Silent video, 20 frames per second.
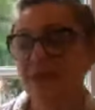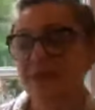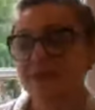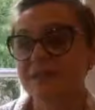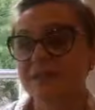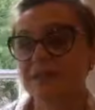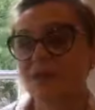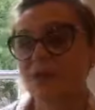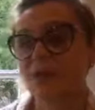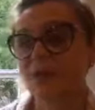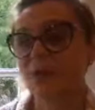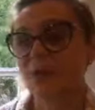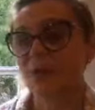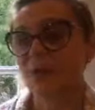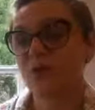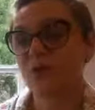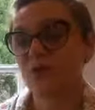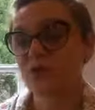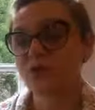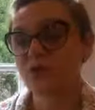So
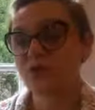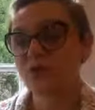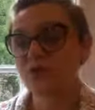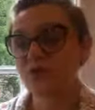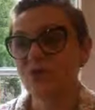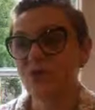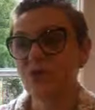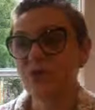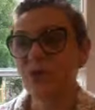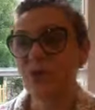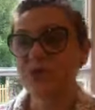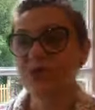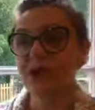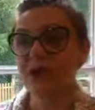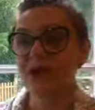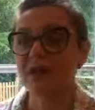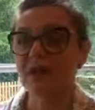first of all,